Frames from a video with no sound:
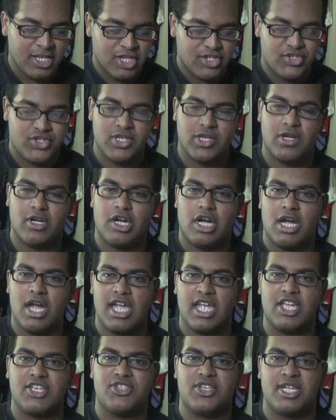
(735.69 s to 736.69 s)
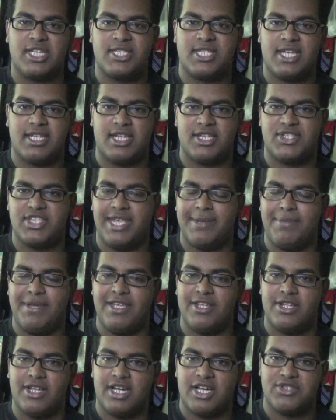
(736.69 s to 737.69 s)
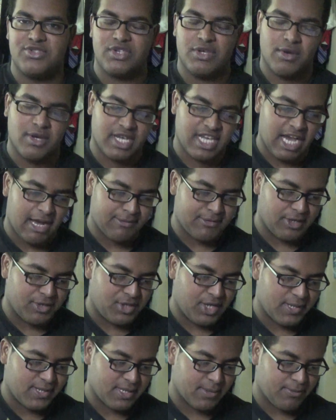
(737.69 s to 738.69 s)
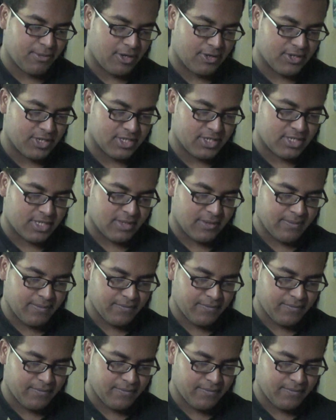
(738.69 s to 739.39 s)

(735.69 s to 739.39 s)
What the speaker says: So I guess you can say that CP0 captured Jesus Burgess.